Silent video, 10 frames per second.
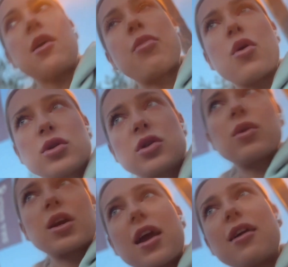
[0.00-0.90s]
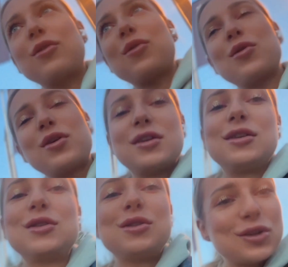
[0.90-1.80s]
post-workout or
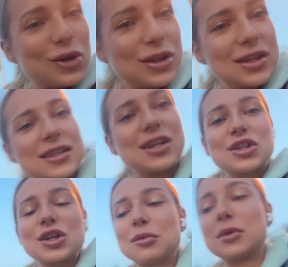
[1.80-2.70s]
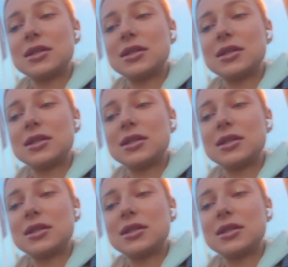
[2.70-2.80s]
during the session, we'll